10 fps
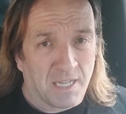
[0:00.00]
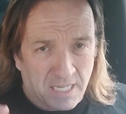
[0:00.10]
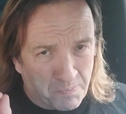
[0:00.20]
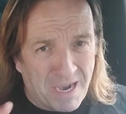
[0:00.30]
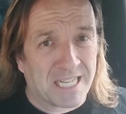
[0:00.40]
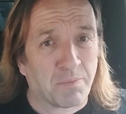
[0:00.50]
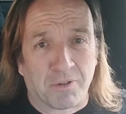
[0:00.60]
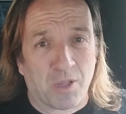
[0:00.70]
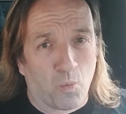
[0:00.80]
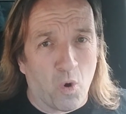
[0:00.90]
it's possible
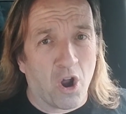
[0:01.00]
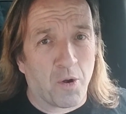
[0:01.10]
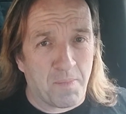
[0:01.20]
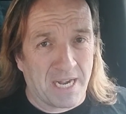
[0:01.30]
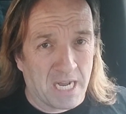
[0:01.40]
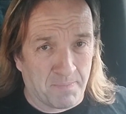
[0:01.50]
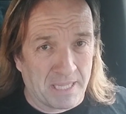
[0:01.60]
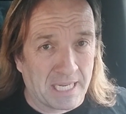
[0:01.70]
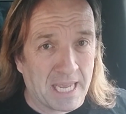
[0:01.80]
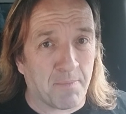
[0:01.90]
that water may not be
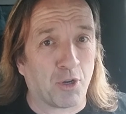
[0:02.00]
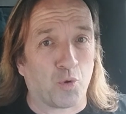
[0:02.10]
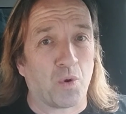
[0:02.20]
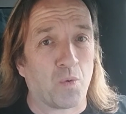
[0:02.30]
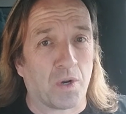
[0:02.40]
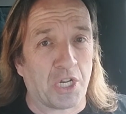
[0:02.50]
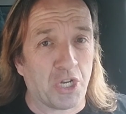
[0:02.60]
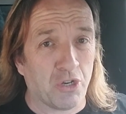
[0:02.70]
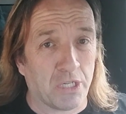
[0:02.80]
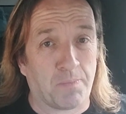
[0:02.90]
the chemical we want to
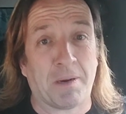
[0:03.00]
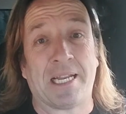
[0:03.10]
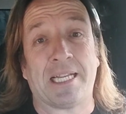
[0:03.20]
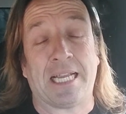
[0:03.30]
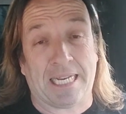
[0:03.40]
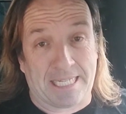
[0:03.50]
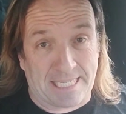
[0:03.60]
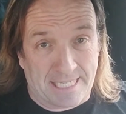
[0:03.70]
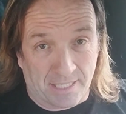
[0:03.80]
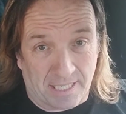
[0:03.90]
use, but it
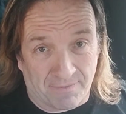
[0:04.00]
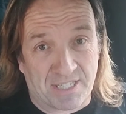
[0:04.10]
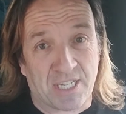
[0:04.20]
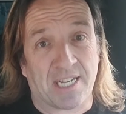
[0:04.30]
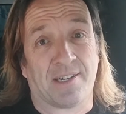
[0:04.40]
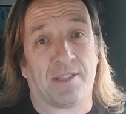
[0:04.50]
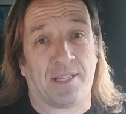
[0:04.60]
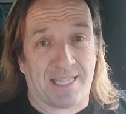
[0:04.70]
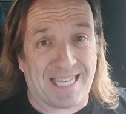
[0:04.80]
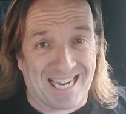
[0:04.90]
still gives you
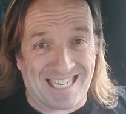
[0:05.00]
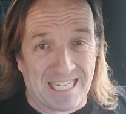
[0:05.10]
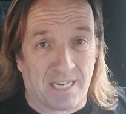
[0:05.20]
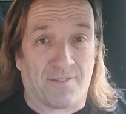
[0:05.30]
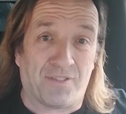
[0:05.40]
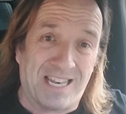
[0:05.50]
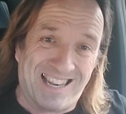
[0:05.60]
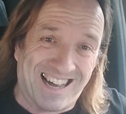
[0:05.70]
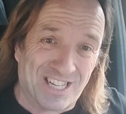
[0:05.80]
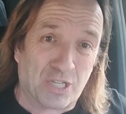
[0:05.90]
the idea of the
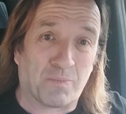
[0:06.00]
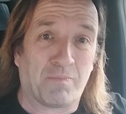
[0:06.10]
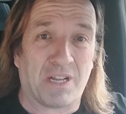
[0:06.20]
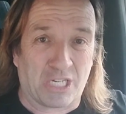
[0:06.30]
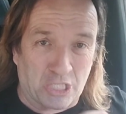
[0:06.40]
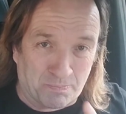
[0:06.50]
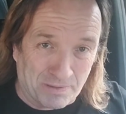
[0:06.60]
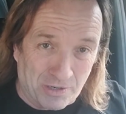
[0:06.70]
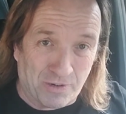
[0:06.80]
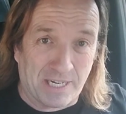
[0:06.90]
nozzle
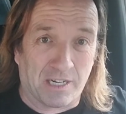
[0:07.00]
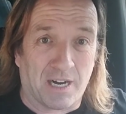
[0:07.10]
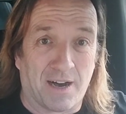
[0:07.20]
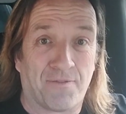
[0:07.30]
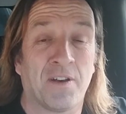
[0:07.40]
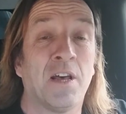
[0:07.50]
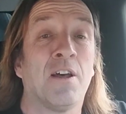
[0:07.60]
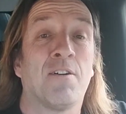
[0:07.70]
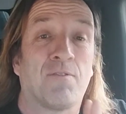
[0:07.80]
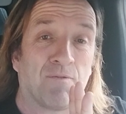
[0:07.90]
exploding off
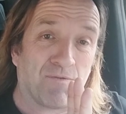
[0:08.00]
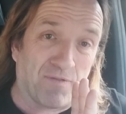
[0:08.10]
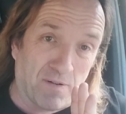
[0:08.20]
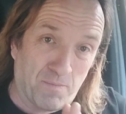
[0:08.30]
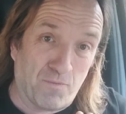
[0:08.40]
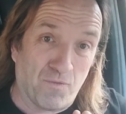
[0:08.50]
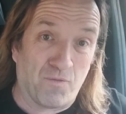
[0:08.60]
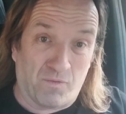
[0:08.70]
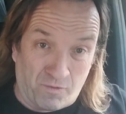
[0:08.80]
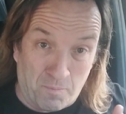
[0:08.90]
from
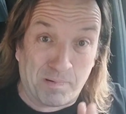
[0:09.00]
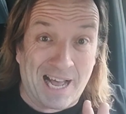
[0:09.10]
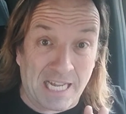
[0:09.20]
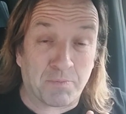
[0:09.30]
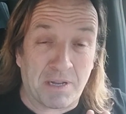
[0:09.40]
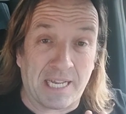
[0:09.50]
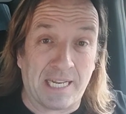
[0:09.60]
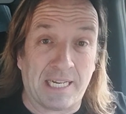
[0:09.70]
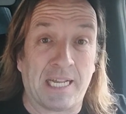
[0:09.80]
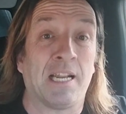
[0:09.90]
plasma
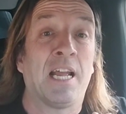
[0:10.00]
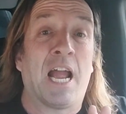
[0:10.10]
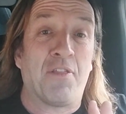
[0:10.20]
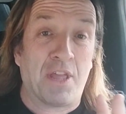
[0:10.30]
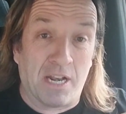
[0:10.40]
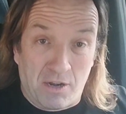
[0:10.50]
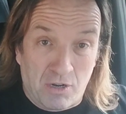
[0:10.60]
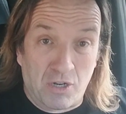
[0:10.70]
hitting it, and then